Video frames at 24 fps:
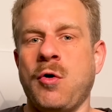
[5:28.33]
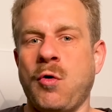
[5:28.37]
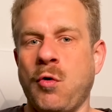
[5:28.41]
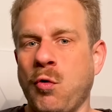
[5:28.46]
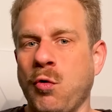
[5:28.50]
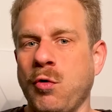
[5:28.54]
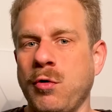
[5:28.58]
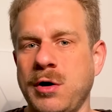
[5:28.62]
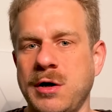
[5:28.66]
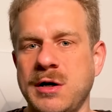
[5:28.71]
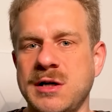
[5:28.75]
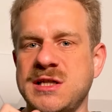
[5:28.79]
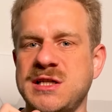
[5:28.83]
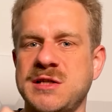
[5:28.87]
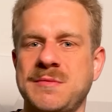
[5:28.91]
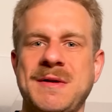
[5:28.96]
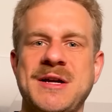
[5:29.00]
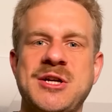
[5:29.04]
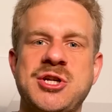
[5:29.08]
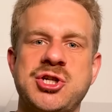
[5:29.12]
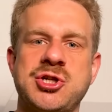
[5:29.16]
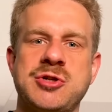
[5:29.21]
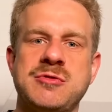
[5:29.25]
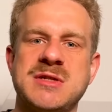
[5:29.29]
or
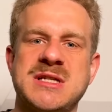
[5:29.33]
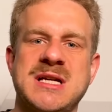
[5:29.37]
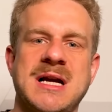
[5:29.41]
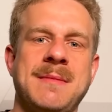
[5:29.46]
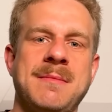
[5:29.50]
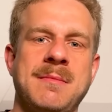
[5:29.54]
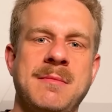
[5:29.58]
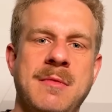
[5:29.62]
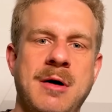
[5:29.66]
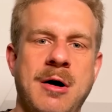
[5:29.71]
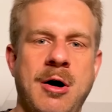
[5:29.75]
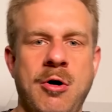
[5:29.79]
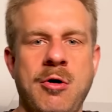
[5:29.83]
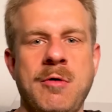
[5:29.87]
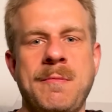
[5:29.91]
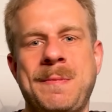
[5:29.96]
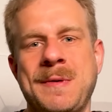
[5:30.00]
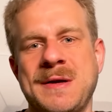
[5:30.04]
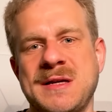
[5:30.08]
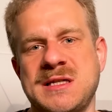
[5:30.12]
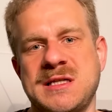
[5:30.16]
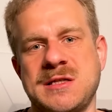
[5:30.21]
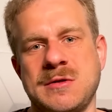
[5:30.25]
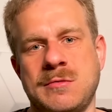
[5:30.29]
switch to some
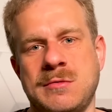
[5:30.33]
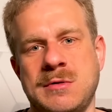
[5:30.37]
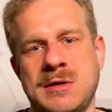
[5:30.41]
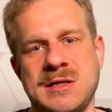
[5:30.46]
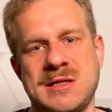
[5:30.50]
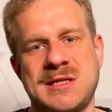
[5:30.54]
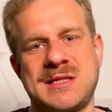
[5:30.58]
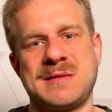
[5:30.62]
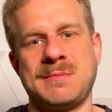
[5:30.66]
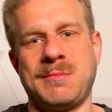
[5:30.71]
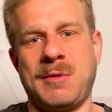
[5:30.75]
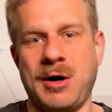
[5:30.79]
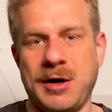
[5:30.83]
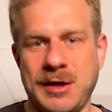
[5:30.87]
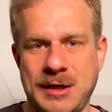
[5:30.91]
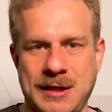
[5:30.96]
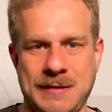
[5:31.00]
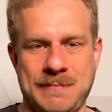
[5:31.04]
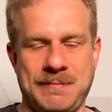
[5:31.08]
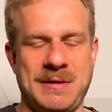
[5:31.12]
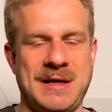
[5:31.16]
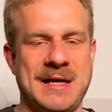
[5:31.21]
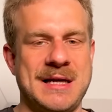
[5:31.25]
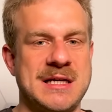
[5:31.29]
open source
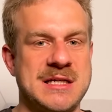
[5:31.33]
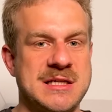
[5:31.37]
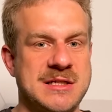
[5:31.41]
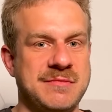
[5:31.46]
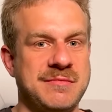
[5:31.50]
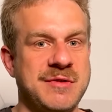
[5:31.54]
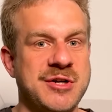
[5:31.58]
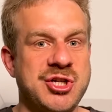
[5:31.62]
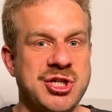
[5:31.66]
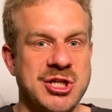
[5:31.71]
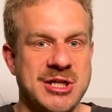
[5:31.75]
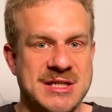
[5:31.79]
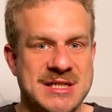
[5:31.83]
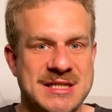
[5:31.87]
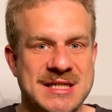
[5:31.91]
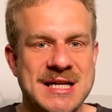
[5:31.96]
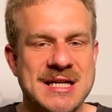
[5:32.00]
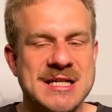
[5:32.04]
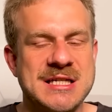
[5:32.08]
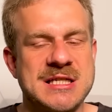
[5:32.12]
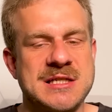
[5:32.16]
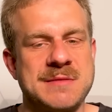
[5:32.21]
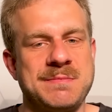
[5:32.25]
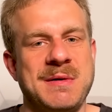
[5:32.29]
marketplace which
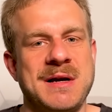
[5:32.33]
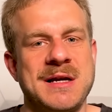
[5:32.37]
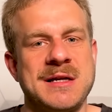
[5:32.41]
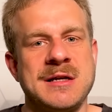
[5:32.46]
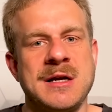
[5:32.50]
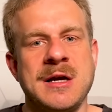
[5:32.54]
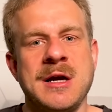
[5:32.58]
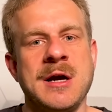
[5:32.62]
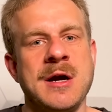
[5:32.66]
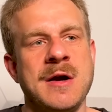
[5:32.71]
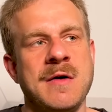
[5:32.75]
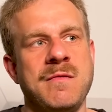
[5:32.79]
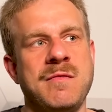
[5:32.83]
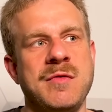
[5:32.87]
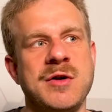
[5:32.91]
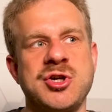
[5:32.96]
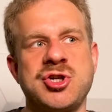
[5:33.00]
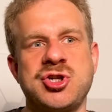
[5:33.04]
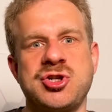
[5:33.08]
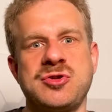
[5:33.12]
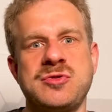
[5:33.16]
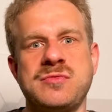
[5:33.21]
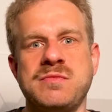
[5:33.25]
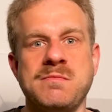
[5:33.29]
exists but
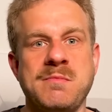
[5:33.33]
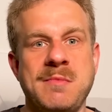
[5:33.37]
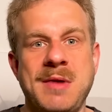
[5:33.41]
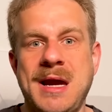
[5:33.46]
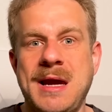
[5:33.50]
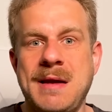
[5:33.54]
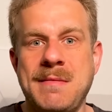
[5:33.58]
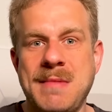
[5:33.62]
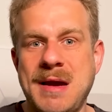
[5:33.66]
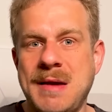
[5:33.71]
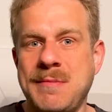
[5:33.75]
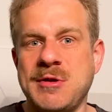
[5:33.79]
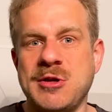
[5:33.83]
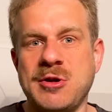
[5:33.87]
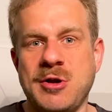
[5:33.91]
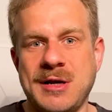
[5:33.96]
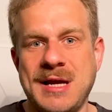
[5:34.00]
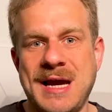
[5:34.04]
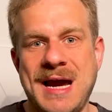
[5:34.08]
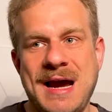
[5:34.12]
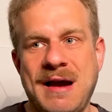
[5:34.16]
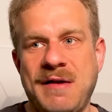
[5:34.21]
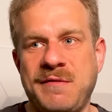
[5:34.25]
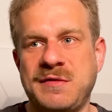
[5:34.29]
which may maybe
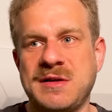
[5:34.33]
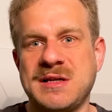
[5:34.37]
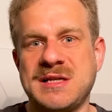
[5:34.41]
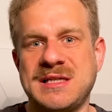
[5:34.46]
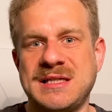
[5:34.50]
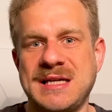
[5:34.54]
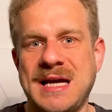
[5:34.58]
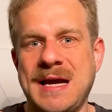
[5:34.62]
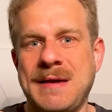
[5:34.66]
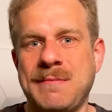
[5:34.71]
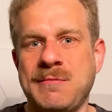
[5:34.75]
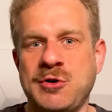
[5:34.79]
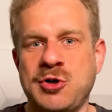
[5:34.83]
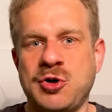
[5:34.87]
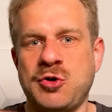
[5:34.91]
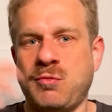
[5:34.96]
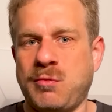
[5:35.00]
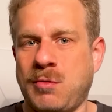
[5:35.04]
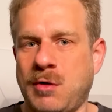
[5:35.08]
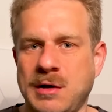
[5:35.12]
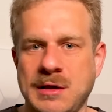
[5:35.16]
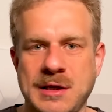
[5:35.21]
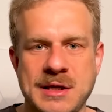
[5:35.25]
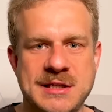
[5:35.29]
not have the same
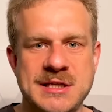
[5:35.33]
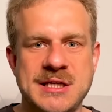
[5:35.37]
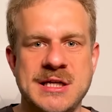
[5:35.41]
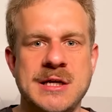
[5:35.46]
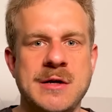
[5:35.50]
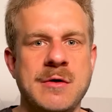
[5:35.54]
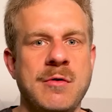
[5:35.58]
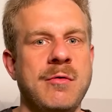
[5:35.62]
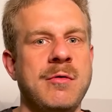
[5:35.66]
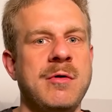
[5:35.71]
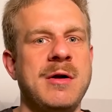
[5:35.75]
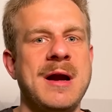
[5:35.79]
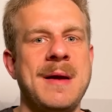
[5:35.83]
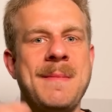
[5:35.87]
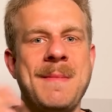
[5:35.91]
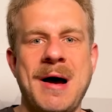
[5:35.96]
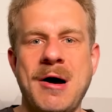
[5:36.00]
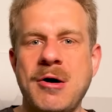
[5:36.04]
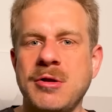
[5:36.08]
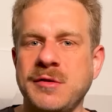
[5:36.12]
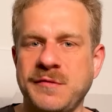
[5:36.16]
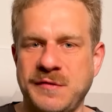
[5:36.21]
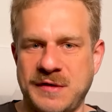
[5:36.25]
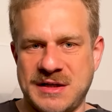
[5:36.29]
quality or
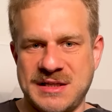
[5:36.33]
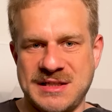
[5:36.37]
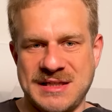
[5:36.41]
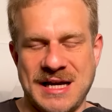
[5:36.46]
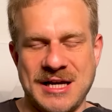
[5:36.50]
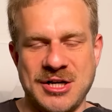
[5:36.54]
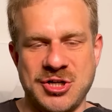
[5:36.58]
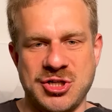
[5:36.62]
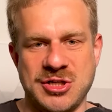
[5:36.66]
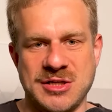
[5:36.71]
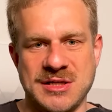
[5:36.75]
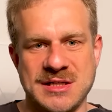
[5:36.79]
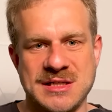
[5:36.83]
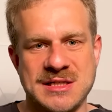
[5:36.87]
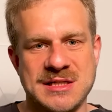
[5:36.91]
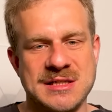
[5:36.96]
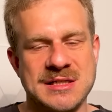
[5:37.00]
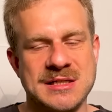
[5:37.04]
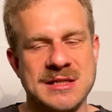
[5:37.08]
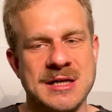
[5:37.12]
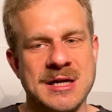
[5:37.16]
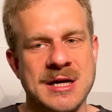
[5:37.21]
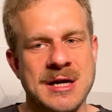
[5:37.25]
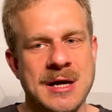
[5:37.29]
amount of
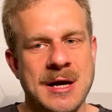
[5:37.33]
extensions.